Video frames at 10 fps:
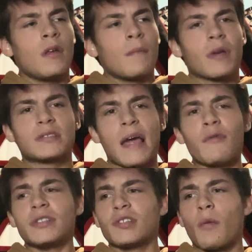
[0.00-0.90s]
Because
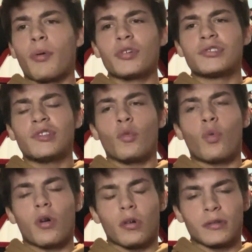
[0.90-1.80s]
every single person in the
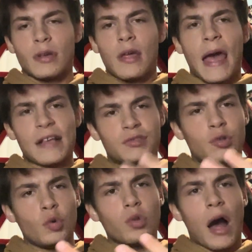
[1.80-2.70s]
world has
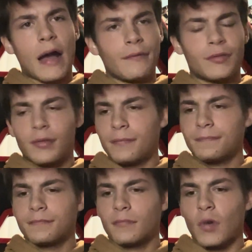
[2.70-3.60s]
two lives.
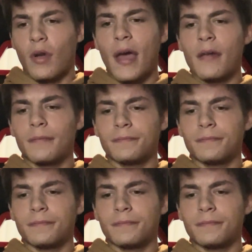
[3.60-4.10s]
Okay?